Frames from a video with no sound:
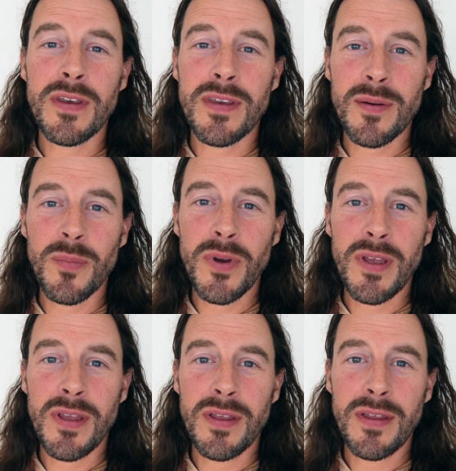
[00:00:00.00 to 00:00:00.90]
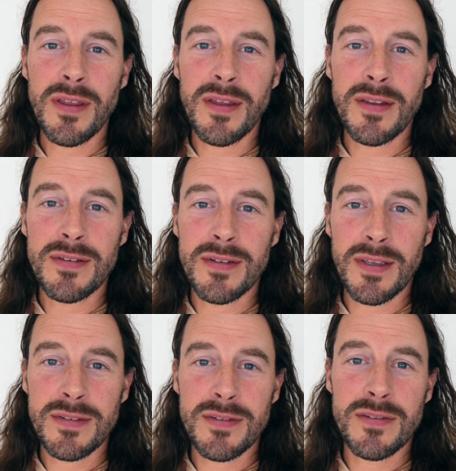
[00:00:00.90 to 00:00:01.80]
camera
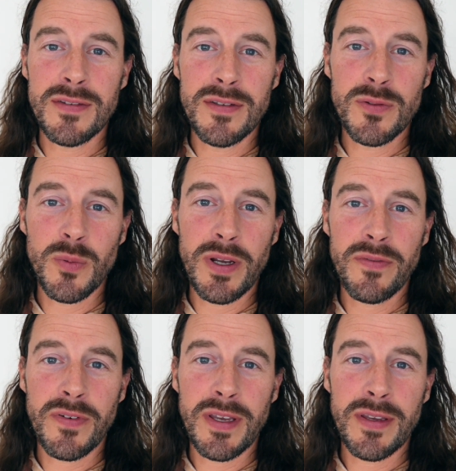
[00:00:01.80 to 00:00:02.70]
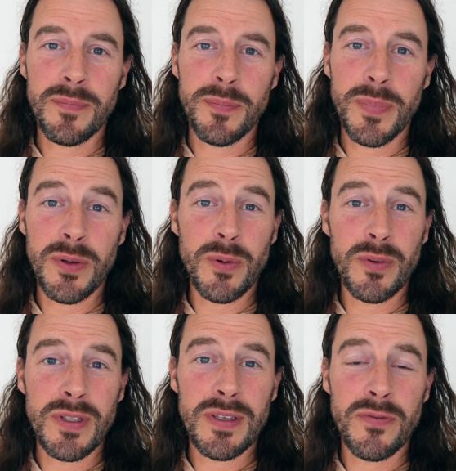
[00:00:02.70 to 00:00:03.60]
does use Wi-Fi, but
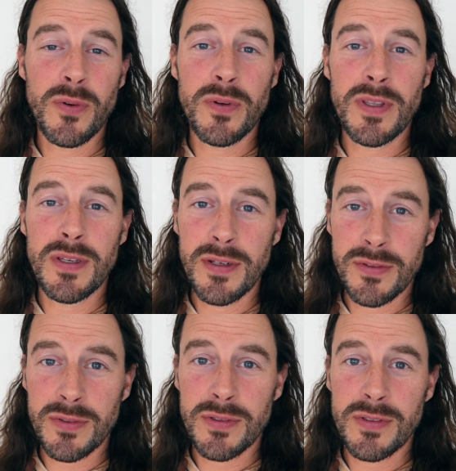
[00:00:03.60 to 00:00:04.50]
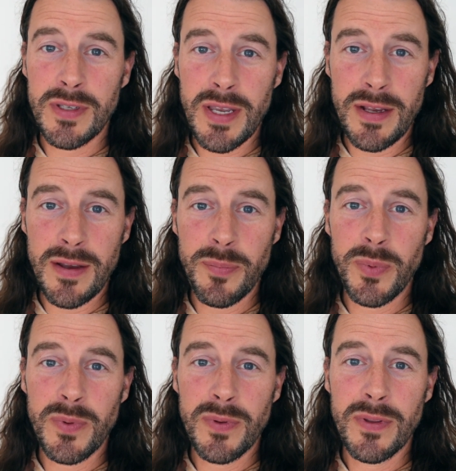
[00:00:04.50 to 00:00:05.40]
only for the initial setup,
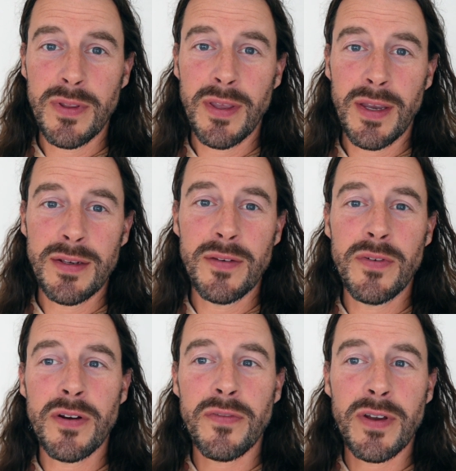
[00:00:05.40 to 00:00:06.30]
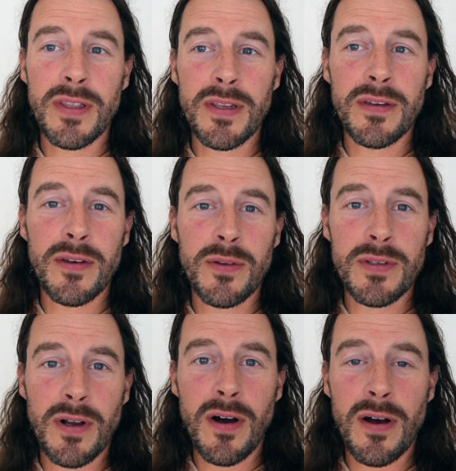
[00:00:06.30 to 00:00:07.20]
I did verify that it
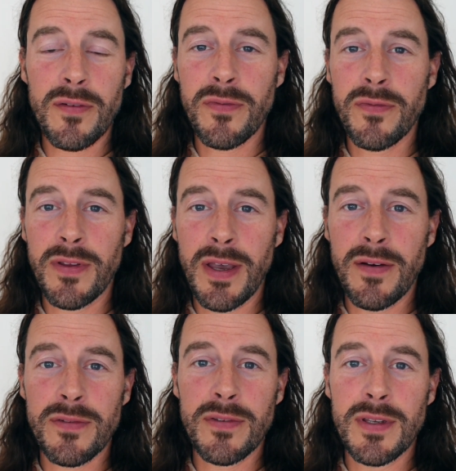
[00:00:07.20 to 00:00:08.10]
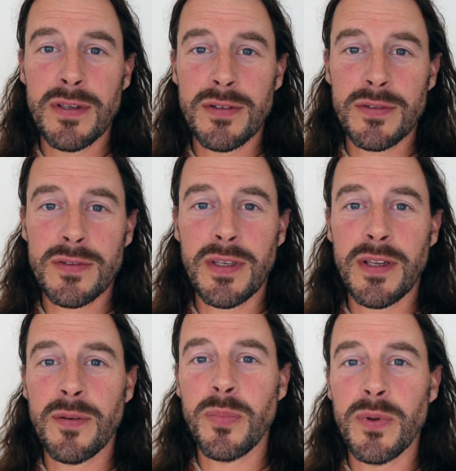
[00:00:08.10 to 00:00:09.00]
goes off after the initial
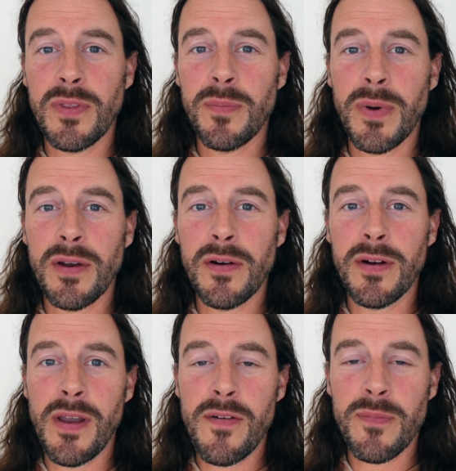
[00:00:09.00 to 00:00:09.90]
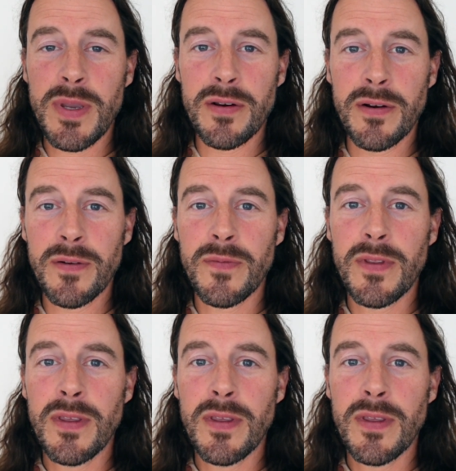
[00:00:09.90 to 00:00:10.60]
setup with my RF meter.